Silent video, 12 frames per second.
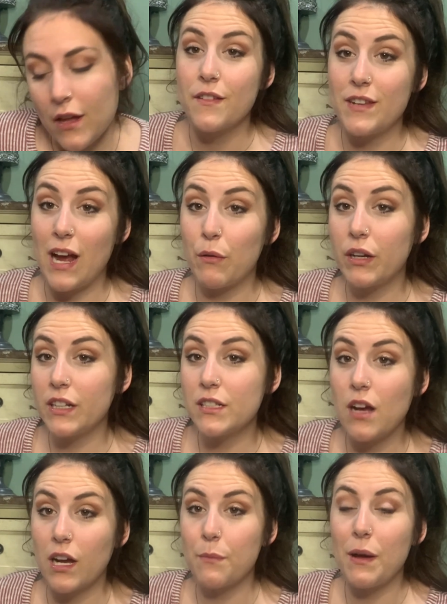Now we're going to
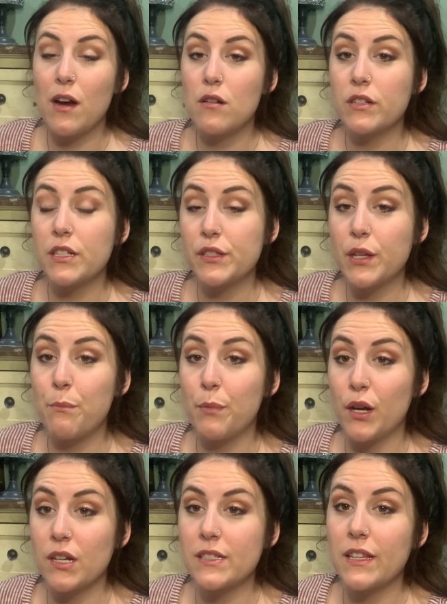talk about some
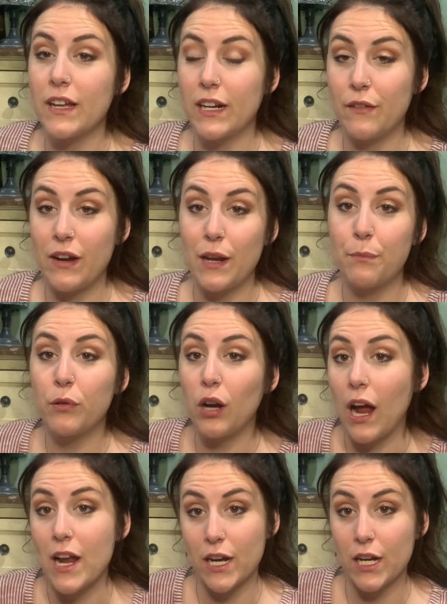books that I read
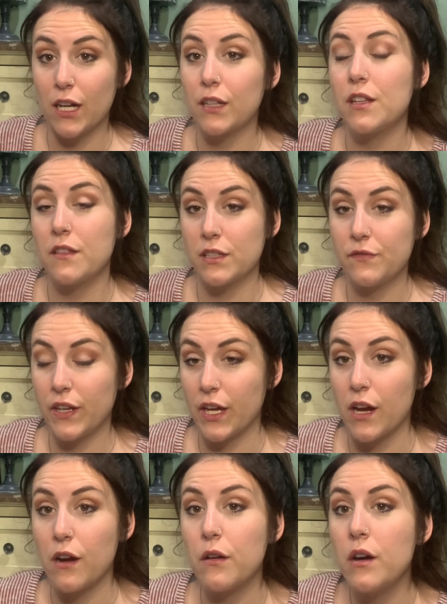prior to this
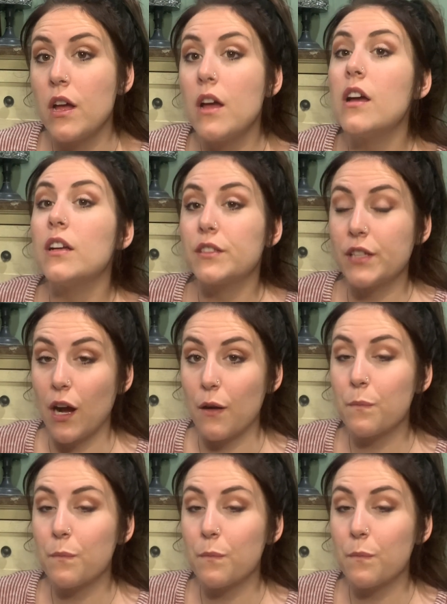video. So